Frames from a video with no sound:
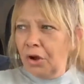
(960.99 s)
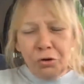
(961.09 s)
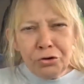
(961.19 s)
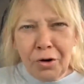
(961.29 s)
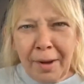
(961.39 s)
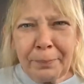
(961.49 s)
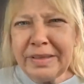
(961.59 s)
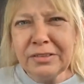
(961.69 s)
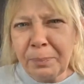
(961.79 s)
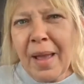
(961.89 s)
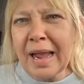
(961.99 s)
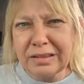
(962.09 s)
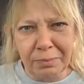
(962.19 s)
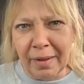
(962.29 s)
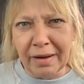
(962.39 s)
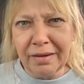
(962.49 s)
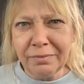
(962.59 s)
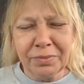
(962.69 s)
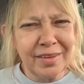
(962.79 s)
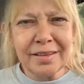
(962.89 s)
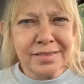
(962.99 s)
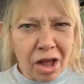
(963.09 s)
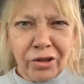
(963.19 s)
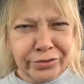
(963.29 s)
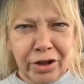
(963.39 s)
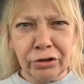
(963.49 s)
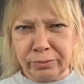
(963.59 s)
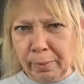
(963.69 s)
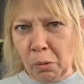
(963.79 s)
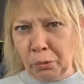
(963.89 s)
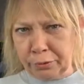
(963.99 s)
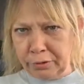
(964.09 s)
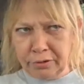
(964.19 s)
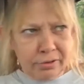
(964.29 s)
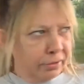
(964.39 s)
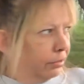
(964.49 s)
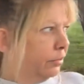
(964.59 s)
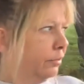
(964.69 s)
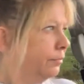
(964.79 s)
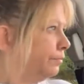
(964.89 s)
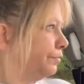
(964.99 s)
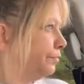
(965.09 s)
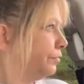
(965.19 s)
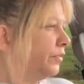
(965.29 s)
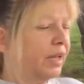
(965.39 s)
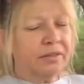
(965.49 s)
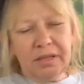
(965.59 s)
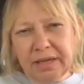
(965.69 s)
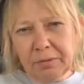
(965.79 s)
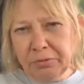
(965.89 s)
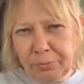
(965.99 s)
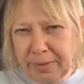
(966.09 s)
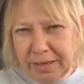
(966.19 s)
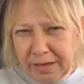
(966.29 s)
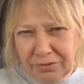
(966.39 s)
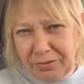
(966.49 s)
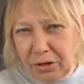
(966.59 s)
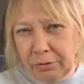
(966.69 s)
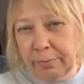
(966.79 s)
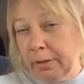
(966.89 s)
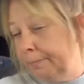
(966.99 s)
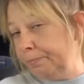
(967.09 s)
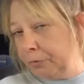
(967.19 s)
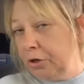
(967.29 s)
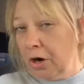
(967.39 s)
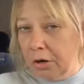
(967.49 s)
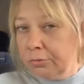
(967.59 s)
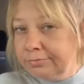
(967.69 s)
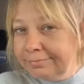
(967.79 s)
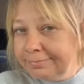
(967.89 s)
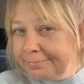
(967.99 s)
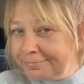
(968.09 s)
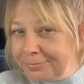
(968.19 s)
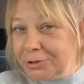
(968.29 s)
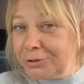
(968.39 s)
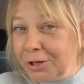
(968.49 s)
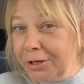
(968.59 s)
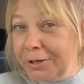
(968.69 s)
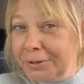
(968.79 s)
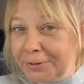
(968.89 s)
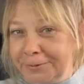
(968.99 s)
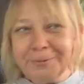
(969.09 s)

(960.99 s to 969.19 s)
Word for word: Who the crap eats bats, man? Besides Ozzy Osbourne. And I think that was BS too, but, you know, just saying.